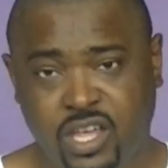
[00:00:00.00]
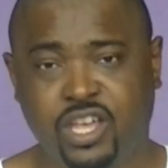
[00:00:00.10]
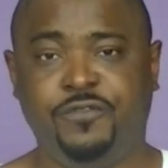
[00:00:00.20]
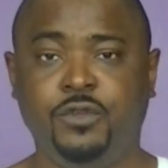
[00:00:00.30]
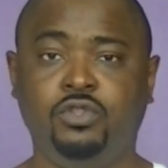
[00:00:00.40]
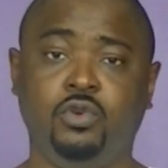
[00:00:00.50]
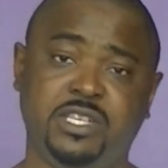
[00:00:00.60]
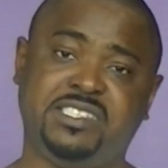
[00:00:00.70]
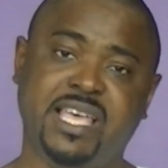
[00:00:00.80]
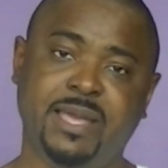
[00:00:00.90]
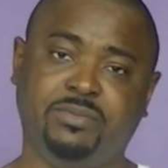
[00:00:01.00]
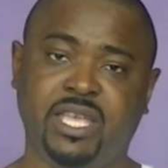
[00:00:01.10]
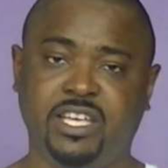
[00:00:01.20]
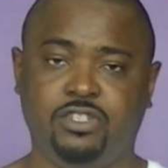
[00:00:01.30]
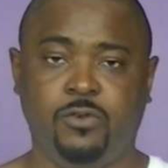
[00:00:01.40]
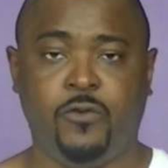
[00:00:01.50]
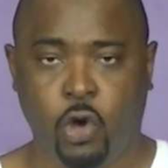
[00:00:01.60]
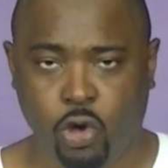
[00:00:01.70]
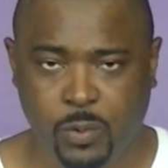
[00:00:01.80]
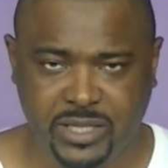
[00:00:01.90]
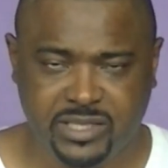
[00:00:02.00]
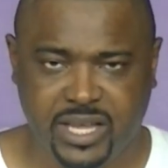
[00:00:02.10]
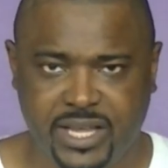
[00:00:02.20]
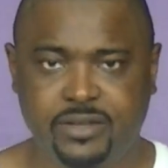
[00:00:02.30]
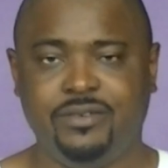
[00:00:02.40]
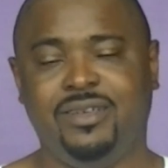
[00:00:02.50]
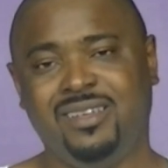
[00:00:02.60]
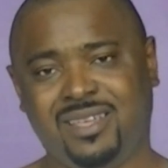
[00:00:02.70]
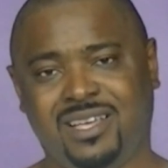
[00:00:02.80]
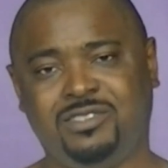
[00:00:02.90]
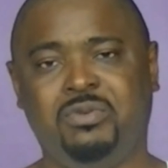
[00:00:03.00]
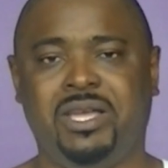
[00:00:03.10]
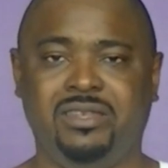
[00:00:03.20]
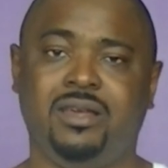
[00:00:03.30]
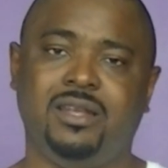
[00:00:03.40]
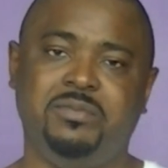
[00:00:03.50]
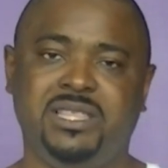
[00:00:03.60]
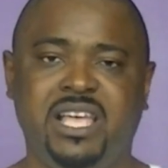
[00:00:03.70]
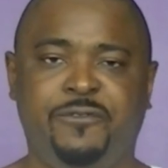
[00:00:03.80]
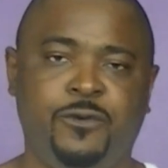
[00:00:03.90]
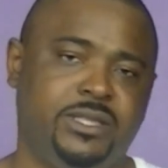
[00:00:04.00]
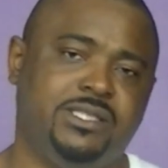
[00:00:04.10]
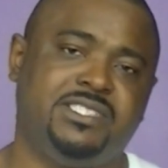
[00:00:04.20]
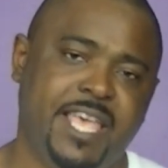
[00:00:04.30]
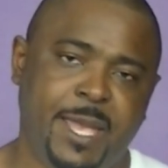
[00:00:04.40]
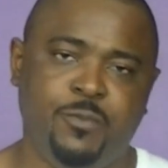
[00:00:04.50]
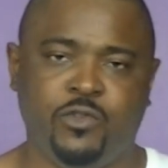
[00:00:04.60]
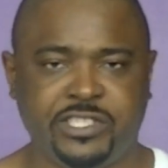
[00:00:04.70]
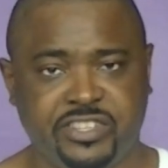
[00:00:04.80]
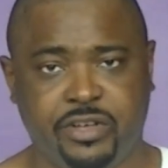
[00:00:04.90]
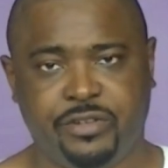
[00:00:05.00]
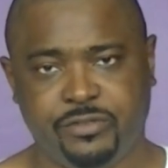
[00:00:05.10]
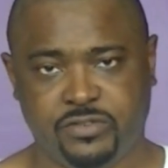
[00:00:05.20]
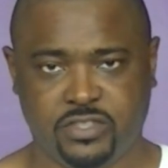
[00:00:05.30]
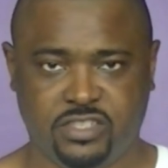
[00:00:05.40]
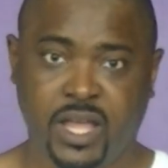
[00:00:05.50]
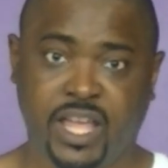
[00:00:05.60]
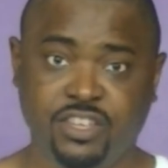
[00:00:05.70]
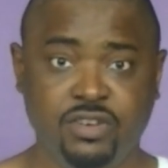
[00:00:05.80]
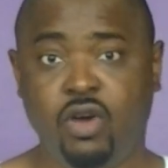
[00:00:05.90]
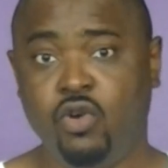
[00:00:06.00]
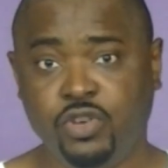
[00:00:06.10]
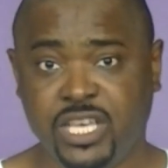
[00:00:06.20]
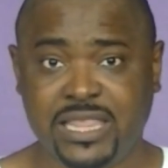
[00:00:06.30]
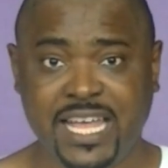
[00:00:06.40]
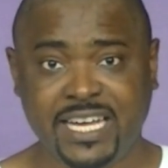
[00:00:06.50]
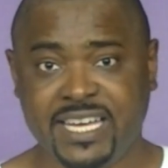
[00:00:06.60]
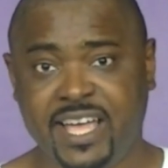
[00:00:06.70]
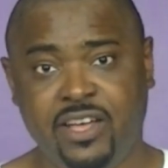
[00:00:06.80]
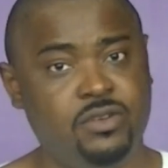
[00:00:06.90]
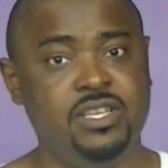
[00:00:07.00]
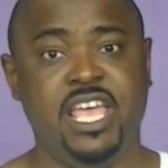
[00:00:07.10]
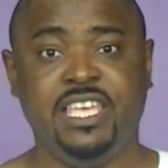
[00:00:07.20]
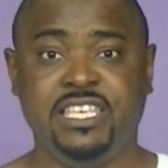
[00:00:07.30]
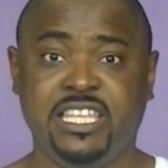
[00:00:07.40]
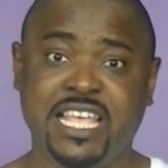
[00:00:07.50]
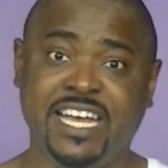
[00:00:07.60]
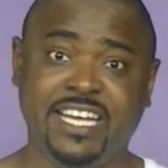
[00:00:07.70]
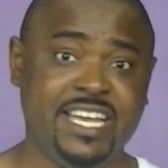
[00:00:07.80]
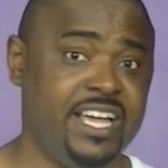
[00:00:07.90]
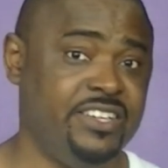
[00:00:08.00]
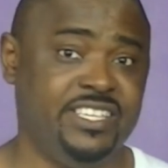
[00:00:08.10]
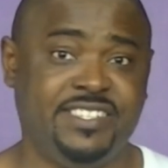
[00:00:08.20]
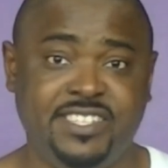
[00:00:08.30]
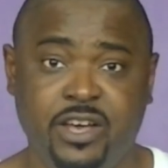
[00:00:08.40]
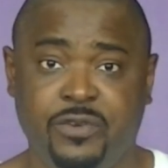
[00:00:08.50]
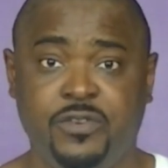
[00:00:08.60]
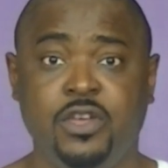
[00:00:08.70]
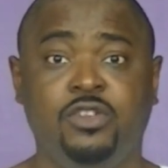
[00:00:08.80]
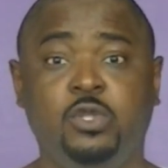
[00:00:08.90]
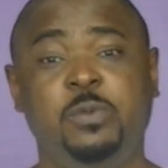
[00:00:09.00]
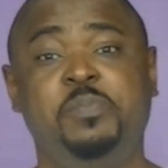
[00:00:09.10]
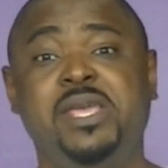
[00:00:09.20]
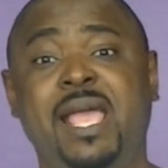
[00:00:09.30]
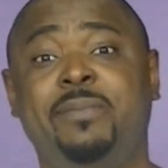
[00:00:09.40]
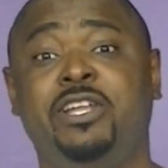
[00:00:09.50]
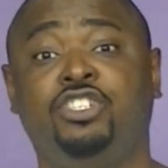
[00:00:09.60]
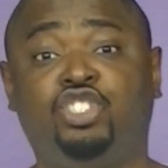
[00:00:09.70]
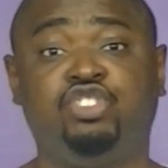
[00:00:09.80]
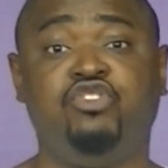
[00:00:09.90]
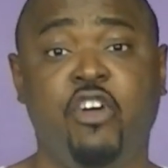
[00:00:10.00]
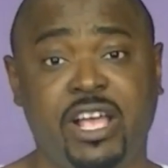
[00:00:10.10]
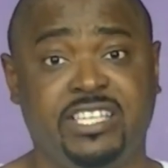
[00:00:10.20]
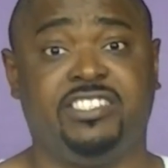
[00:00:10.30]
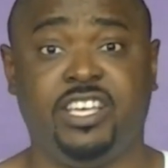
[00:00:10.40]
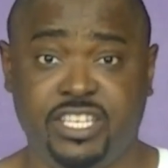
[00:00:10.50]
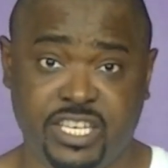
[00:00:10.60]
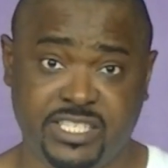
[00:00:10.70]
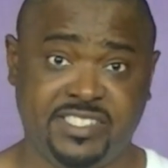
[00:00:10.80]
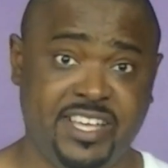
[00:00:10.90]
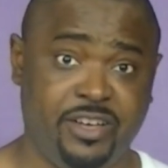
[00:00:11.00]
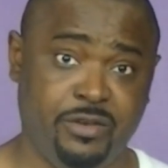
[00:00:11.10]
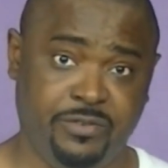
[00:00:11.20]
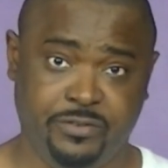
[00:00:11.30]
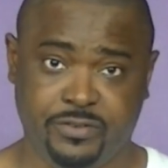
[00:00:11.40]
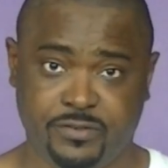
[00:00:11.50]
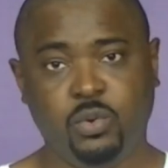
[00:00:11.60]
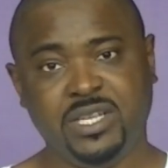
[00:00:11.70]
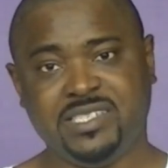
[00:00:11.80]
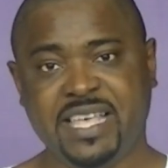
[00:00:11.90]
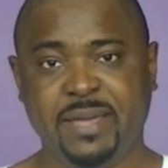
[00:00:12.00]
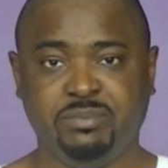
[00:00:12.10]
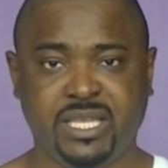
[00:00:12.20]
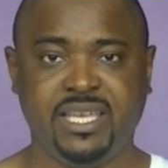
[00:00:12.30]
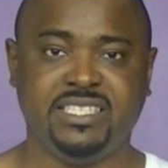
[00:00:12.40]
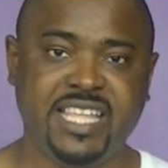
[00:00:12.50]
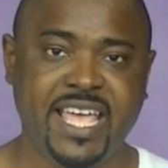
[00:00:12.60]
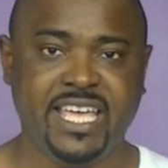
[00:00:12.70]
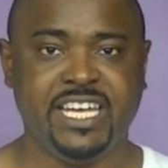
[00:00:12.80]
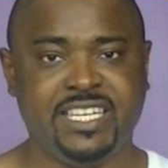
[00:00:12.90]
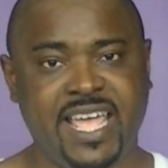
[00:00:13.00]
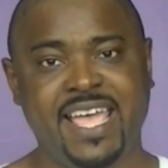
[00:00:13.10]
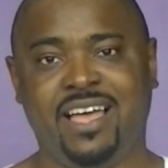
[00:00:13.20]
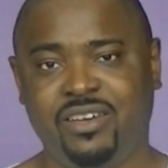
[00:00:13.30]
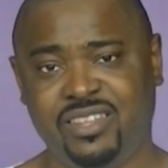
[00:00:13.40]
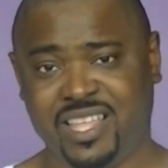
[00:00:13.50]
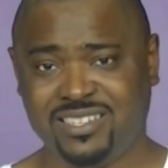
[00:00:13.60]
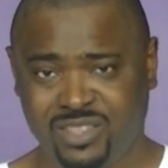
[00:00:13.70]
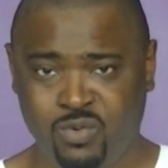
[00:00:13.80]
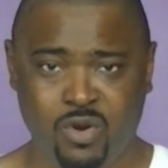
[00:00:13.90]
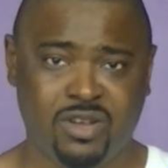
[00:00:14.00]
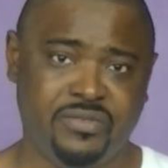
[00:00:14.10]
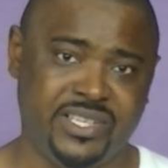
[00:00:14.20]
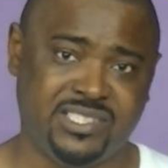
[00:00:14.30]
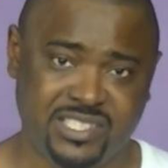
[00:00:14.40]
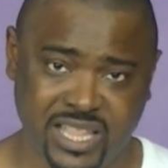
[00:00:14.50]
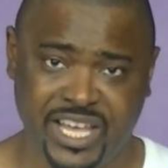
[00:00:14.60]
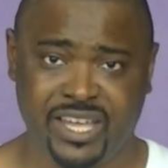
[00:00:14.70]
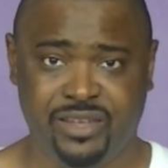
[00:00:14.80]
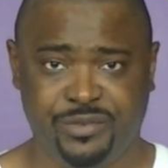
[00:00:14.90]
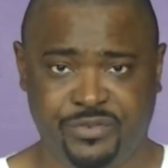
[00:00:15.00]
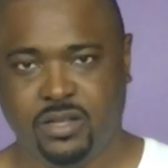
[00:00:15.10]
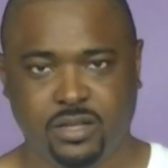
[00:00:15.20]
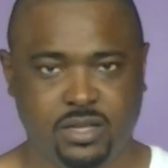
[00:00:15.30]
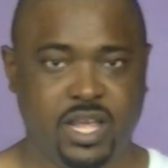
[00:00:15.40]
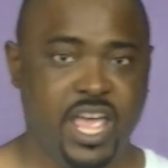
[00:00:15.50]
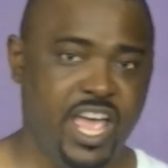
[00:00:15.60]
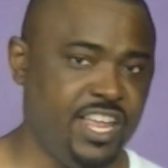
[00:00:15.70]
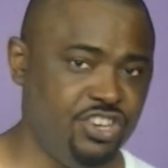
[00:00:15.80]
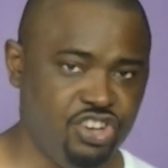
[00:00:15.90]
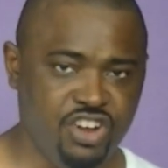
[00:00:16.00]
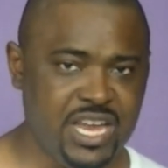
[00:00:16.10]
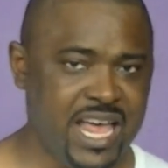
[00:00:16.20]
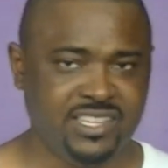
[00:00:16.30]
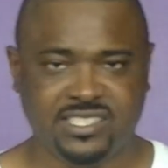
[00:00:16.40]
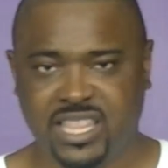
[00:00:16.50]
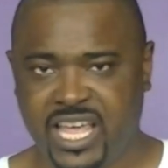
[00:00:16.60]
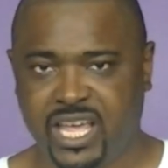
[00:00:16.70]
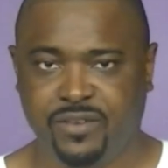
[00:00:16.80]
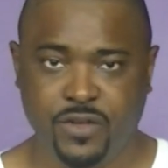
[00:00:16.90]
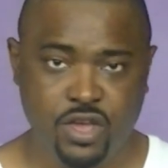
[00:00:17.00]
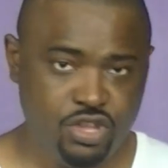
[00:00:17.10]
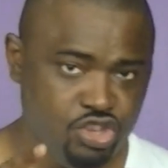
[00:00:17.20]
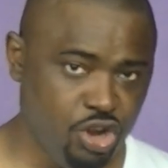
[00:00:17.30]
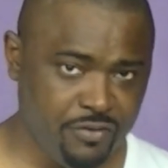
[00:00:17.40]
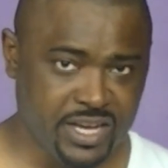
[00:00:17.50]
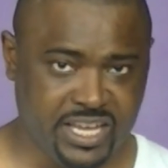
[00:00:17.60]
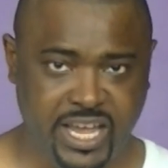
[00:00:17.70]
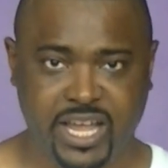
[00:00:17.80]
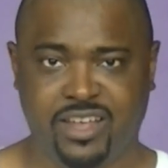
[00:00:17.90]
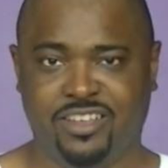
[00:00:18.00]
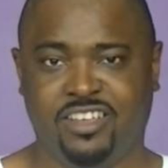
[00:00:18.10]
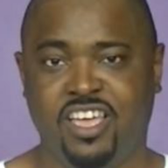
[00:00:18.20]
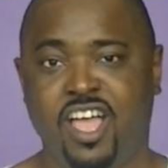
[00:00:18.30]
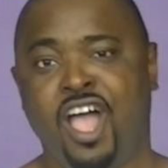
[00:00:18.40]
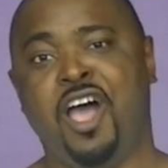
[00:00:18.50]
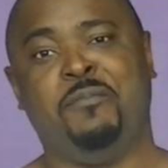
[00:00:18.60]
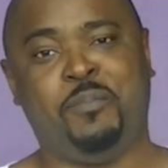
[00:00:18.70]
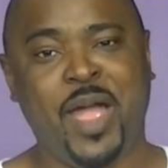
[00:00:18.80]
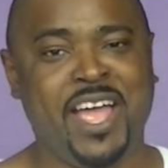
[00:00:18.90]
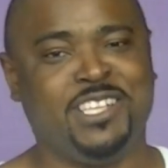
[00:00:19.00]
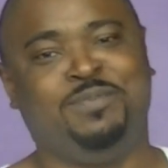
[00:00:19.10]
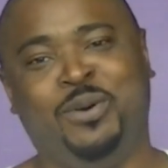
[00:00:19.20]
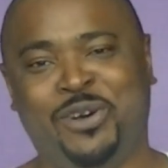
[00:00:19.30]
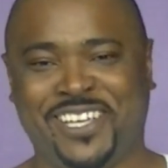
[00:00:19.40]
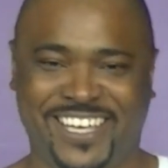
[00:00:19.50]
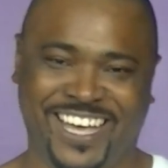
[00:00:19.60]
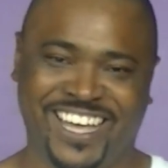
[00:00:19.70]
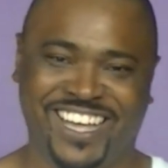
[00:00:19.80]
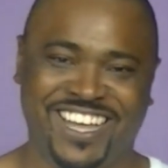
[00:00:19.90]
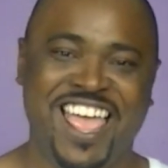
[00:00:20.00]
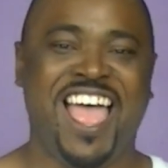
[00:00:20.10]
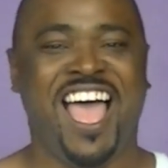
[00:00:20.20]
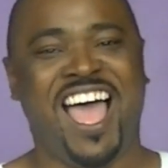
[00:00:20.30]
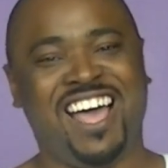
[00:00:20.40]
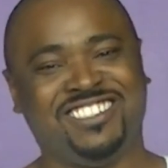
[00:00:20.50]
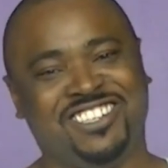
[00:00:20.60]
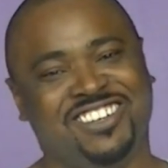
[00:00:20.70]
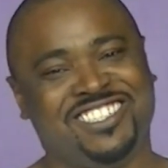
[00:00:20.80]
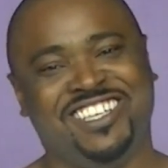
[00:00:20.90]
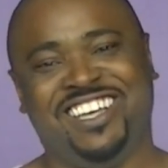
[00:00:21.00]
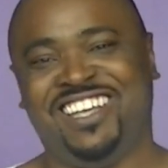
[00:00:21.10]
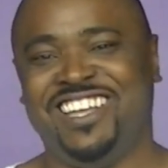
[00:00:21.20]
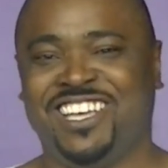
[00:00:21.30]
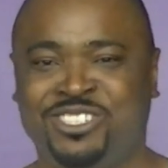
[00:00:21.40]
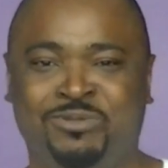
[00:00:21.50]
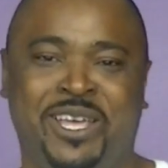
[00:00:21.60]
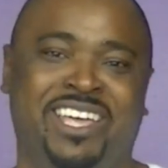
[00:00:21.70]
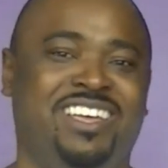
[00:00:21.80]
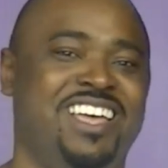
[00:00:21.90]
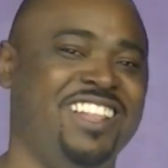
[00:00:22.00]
If you do the same things you've always done, guess what? You're gonna be left with the same results. And you know who you're letting down? You're letting down yourself. You should be able to trust yourself. Doing the same things day in and day out, that's the work of a slave. And you're not a slave, you're a king. A passport king. I'll talk to y'all next week.